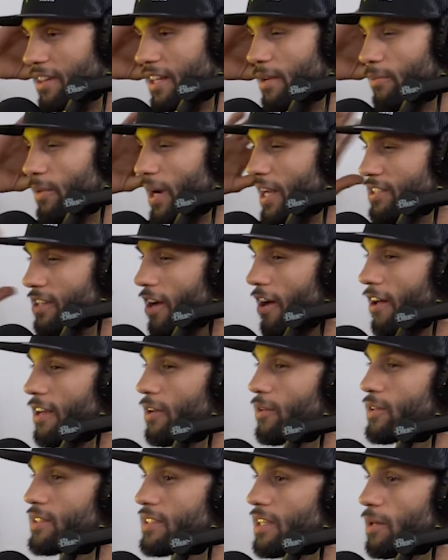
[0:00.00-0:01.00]
or anything, but I
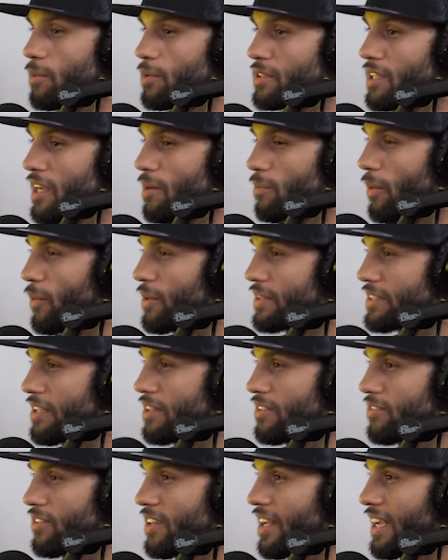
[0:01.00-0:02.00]
saw he was double champ. I want
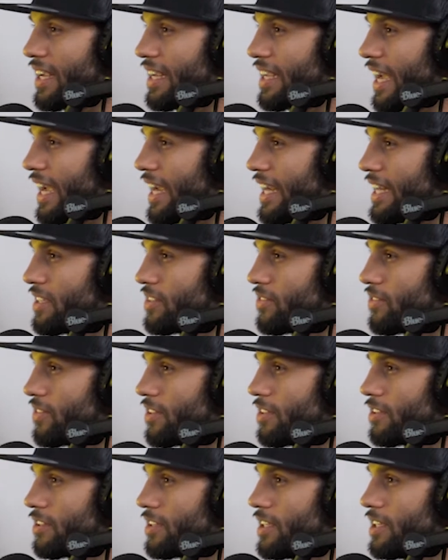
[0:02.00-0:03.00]
to say it's for like Cage
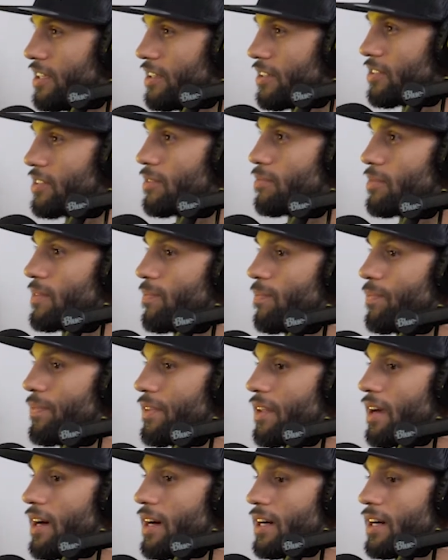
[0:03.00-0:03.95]
Fury or something.